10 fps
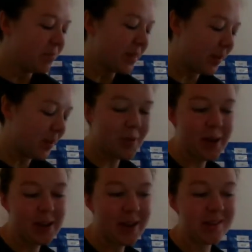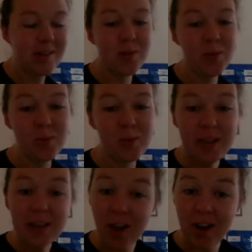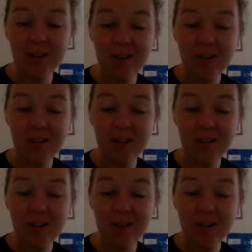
All right, guys, so we talked